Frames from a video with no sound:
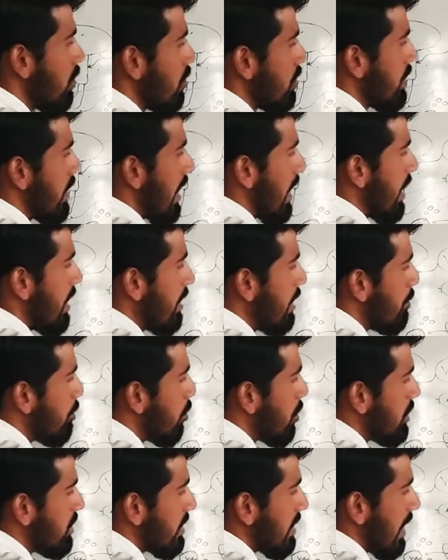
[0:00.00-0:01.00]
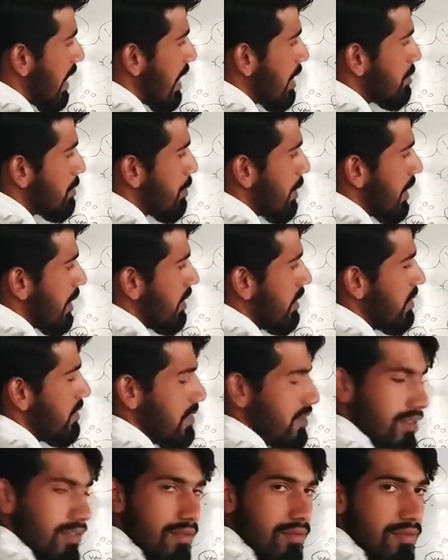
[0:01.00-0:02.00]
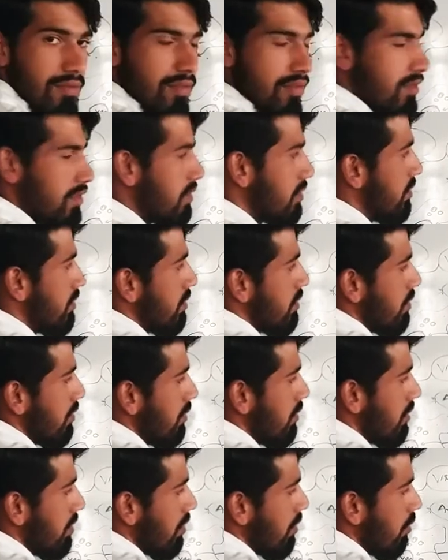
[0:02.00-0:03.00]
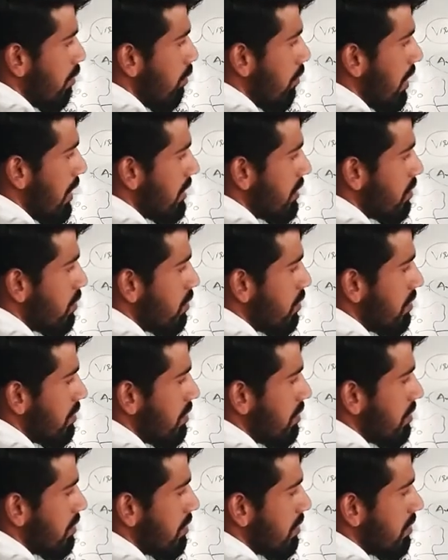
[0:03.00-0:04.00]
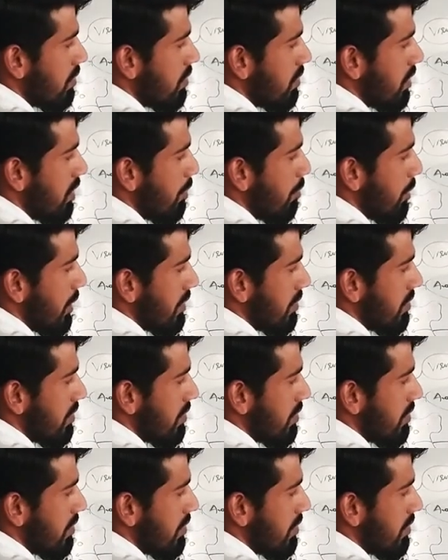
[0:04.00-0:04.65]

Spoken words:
antibodies lifespan is 1 to 3 months.